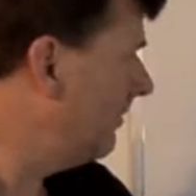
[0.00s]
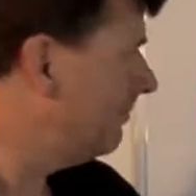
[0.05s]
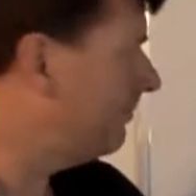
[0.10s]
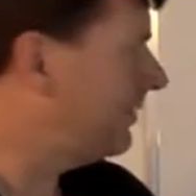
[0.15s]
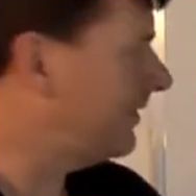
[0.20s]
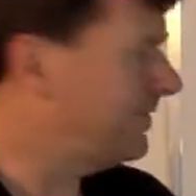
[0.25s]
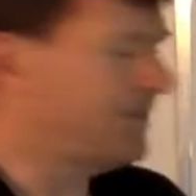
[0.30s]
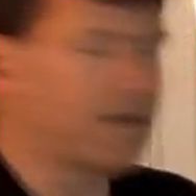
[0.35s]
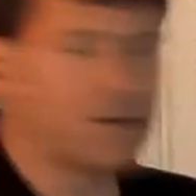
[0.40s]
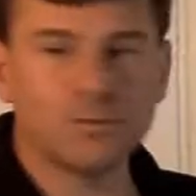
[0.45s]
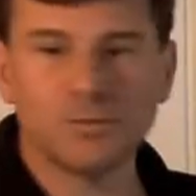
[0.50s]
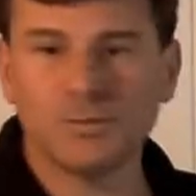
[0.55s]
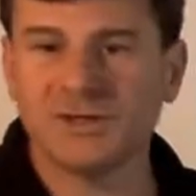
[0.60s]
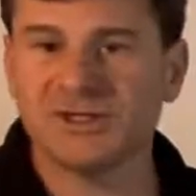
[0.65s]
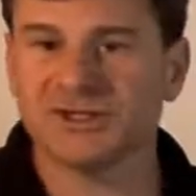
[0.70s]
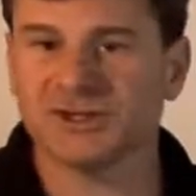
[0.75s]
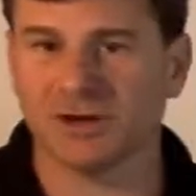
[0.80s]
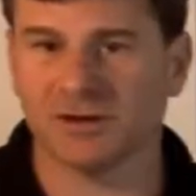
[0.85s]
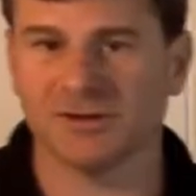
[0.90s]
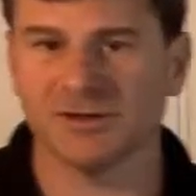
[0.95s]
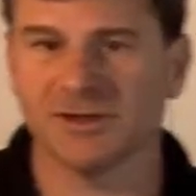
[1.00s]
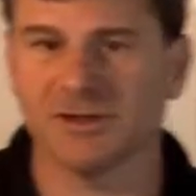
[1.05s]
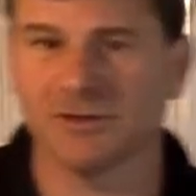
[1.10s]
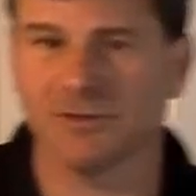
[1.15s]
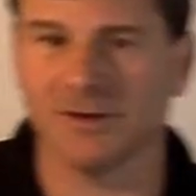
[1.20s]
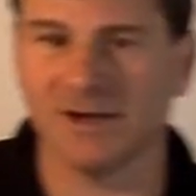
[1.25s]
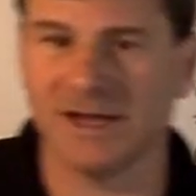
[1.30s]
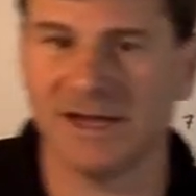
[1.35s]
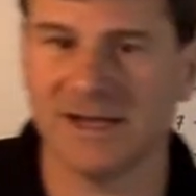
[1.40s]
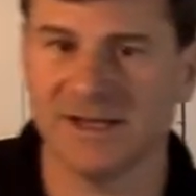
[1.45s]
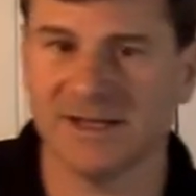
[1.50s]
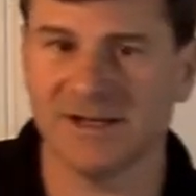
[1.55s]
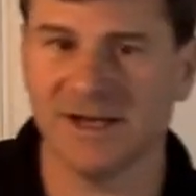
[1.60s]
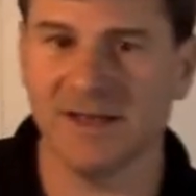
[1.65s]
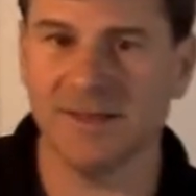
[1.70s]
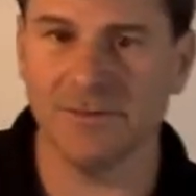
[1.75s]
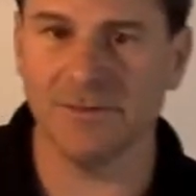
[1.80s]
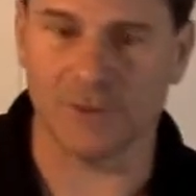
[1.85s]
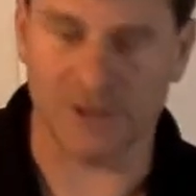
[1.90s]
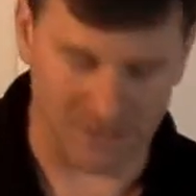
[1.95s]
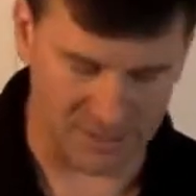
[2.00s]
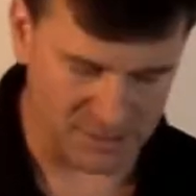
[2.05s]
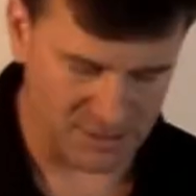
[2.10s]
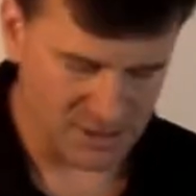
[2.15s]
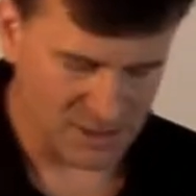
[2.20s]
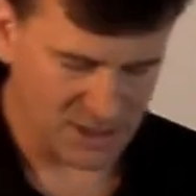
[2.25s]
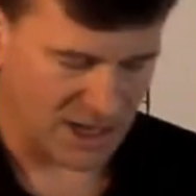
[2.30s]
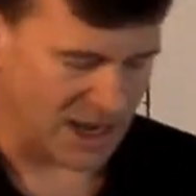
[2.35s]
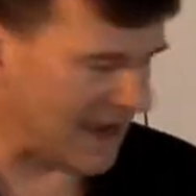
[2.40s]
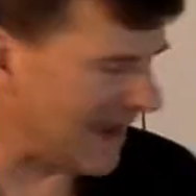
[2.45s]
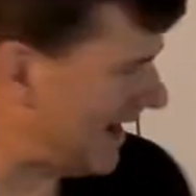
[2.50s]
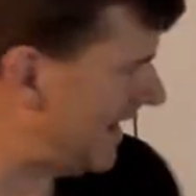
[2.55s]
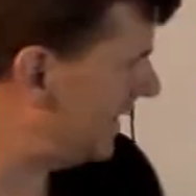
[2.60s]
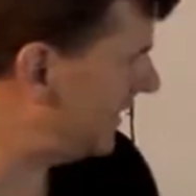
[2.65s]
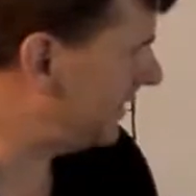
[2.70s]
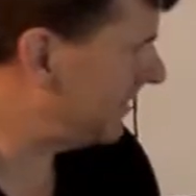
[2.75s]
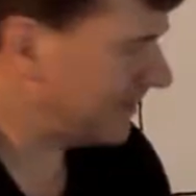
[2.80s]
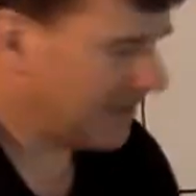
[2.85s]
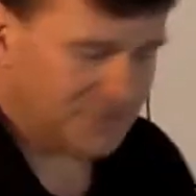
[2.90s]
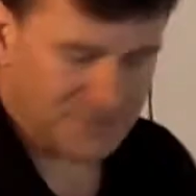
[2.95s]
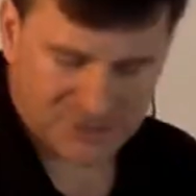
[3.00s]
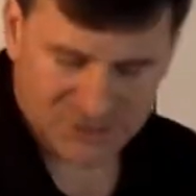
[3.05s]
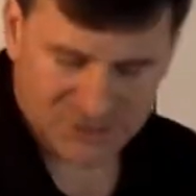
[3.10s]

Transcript: But then we started creating another one. I add another